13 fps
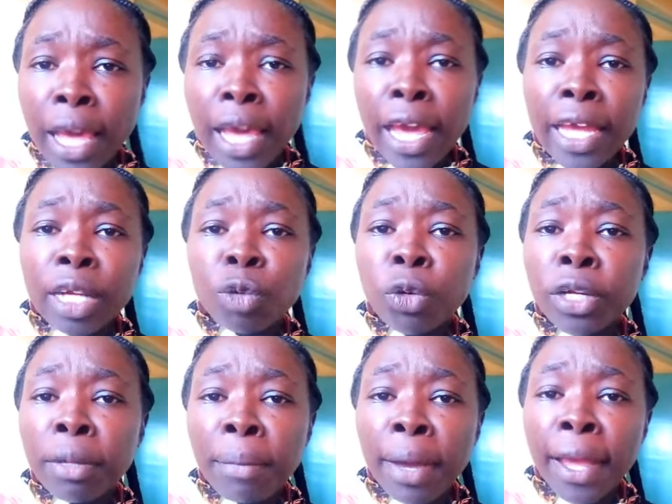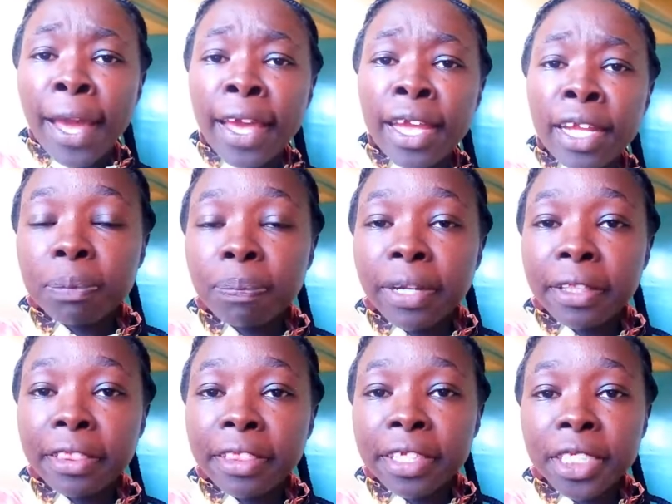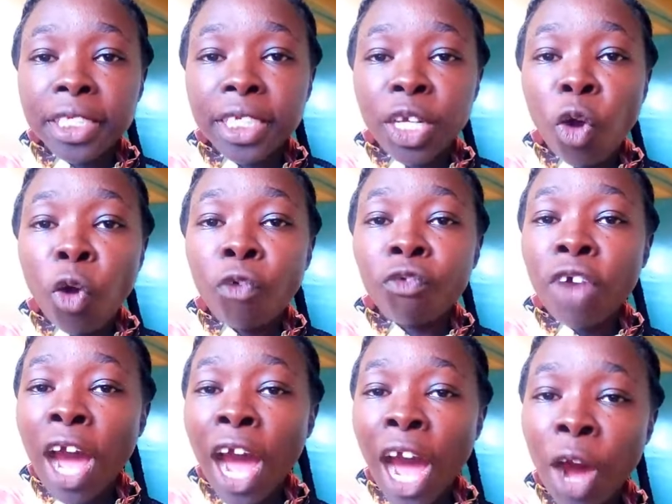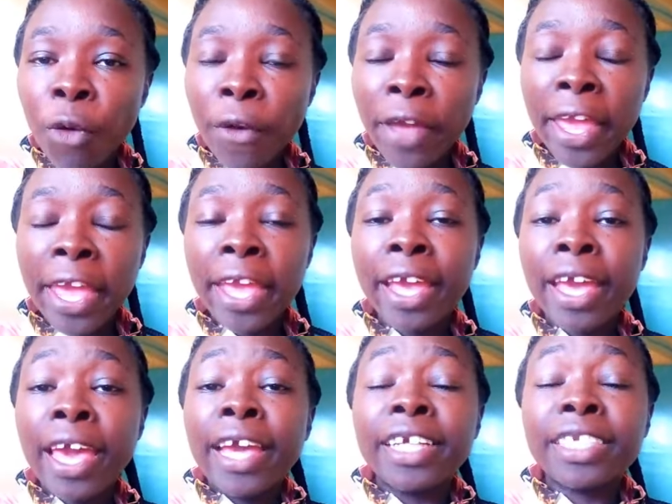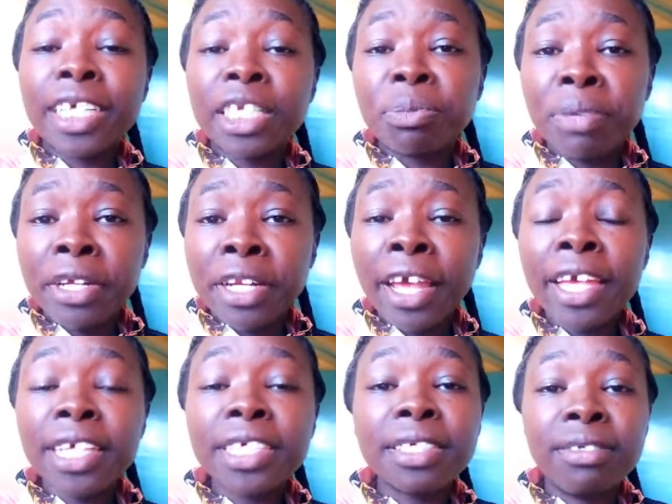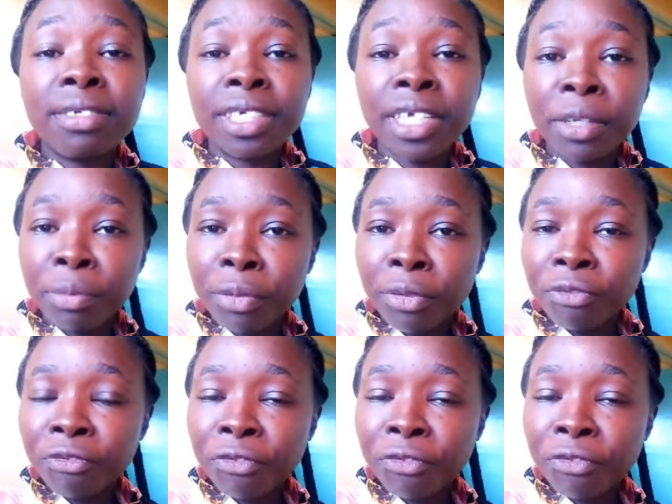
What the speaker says: and Woldemeyer has split the tea of how it has been his dream